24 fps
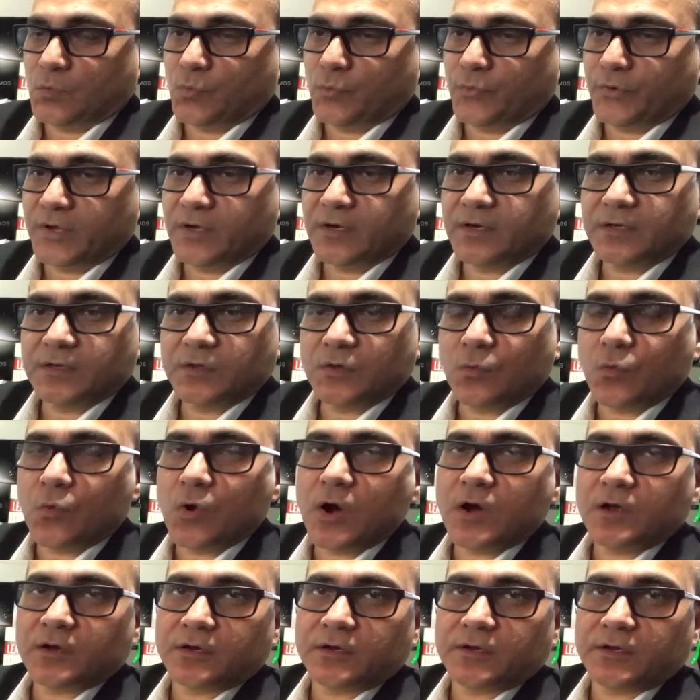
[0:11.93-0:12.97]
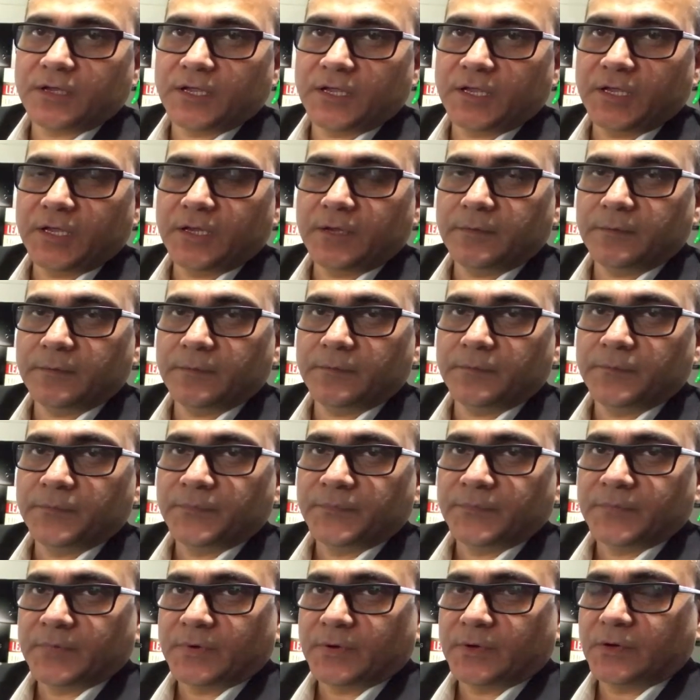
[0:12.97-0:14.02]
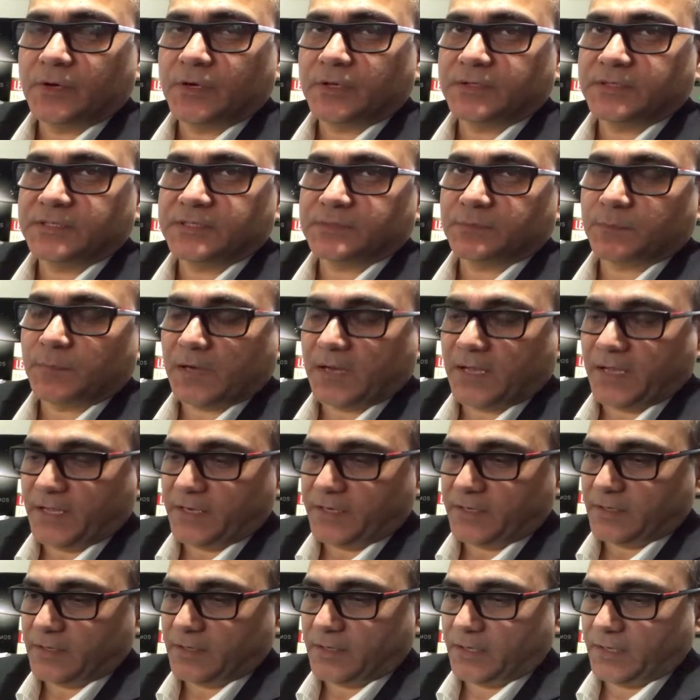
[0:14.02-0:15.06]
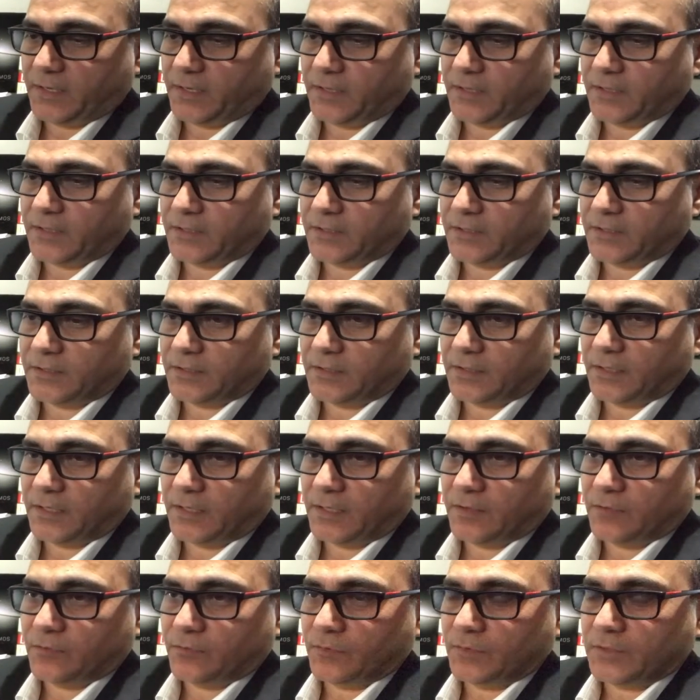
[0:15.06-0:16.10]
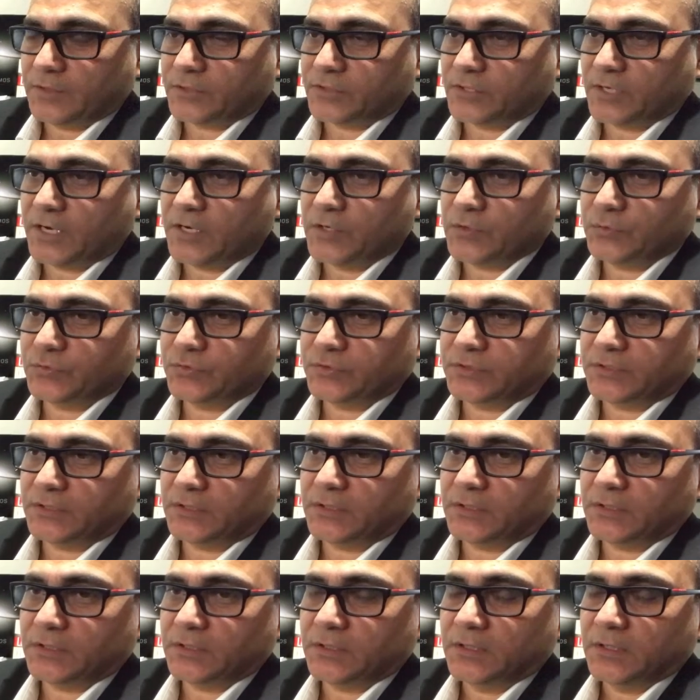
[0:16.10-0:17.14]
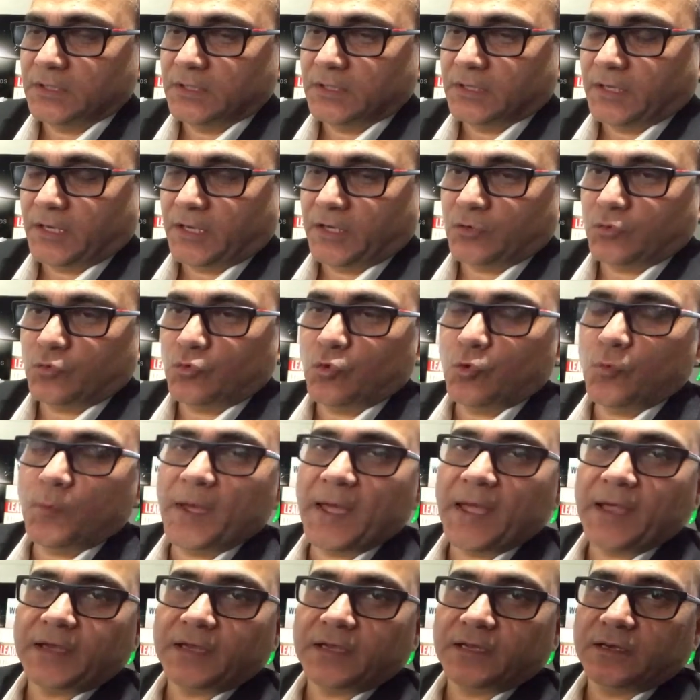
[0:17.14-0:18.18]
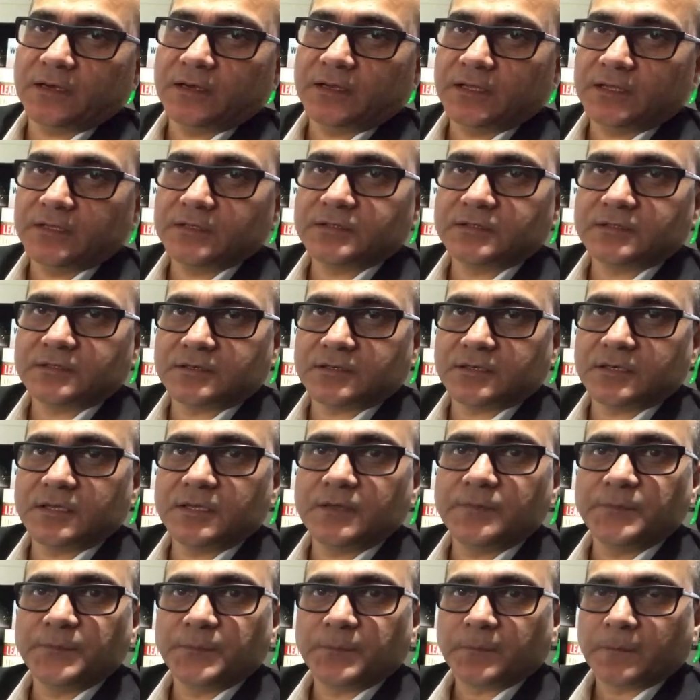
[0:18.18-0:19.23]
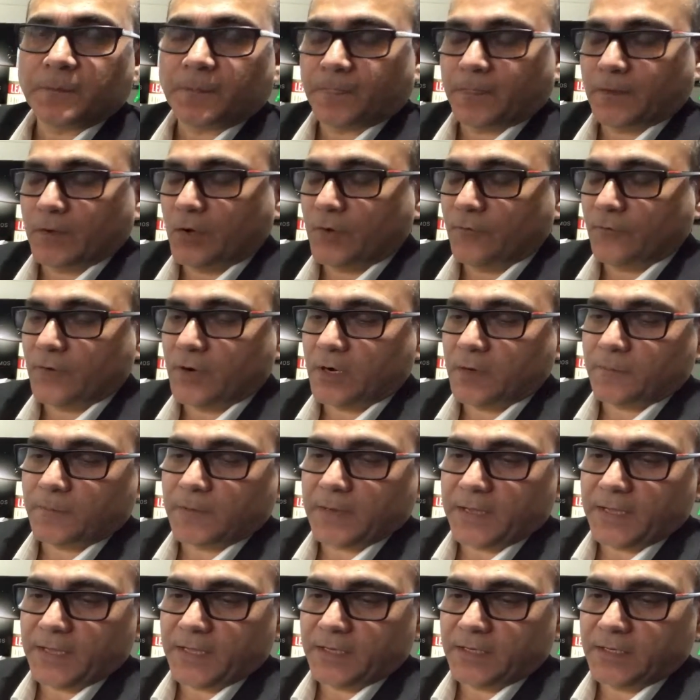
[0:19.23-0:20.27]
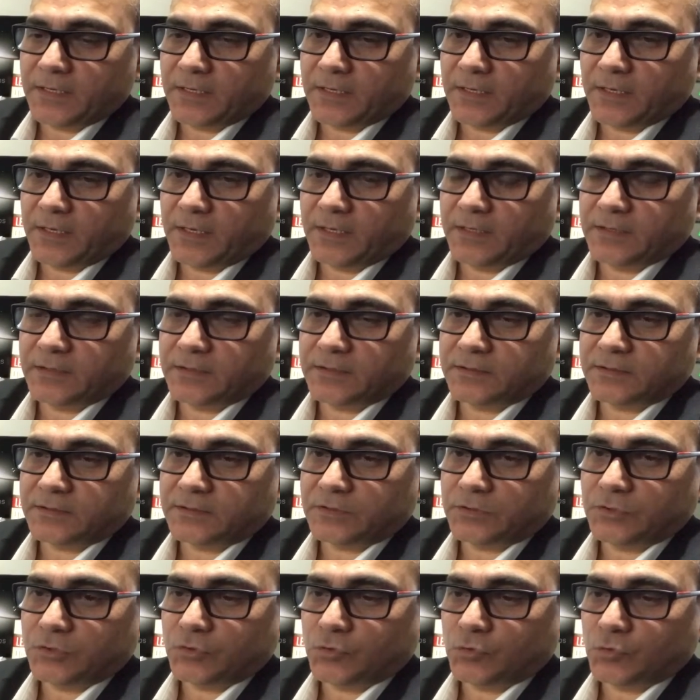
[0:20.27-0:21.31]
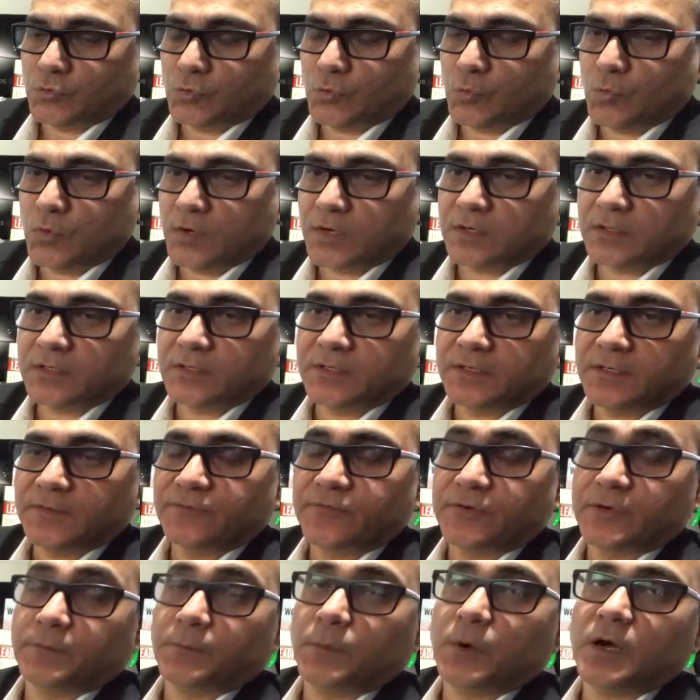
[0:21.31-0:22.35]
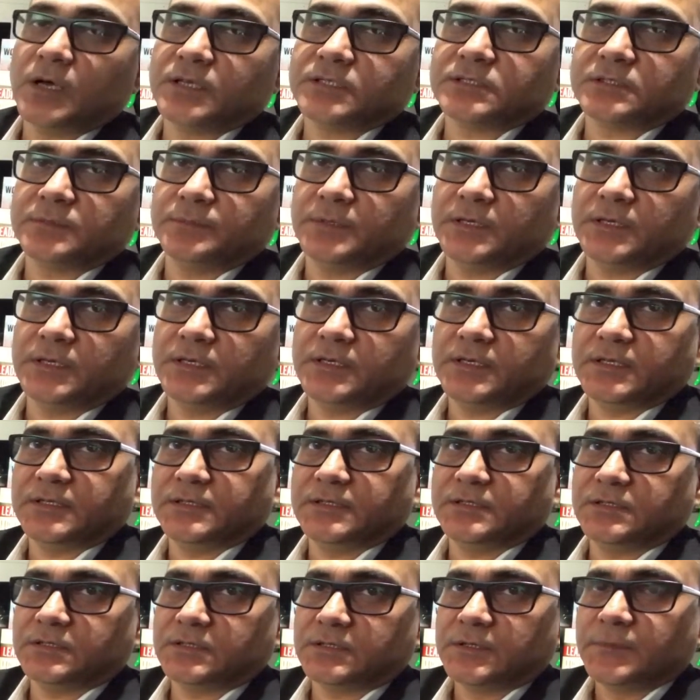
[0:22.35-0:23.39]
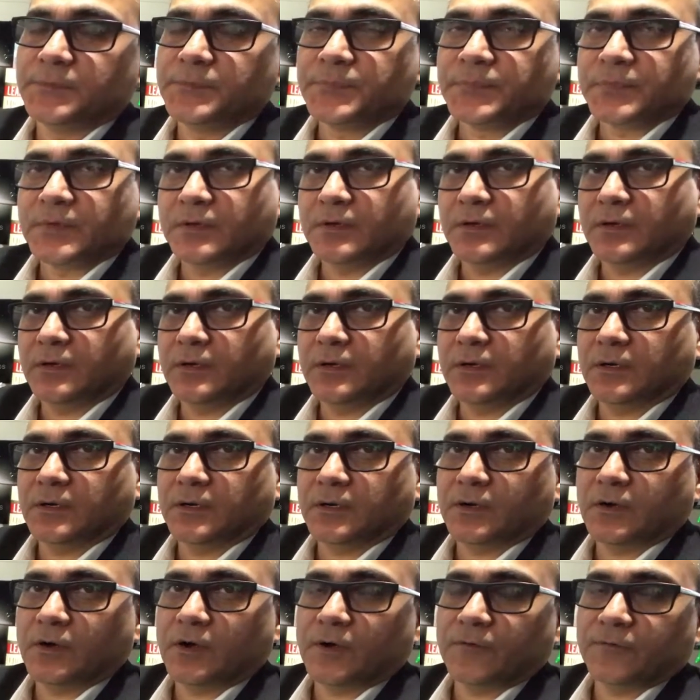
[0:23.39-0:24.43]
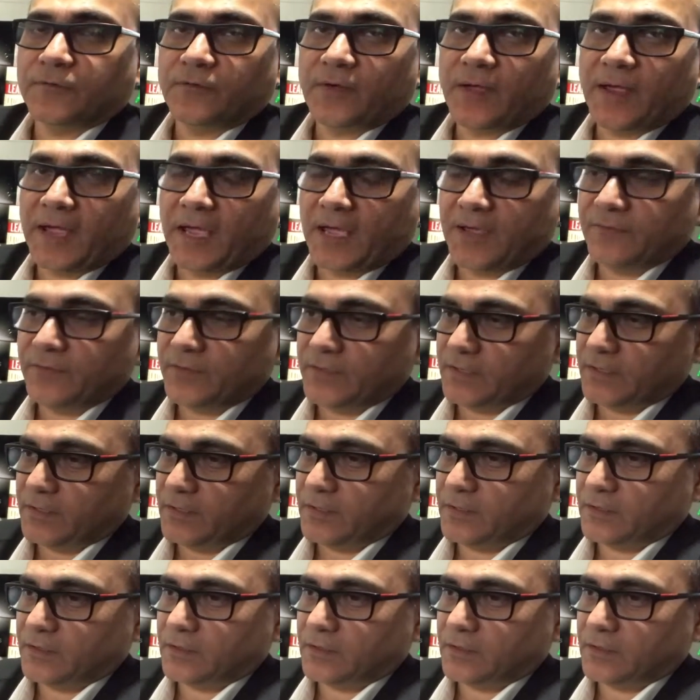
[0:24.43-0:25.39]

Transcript: where the water came on this planet and we'll try to see and go back in history of our planet and see, what are the different possibilities of having,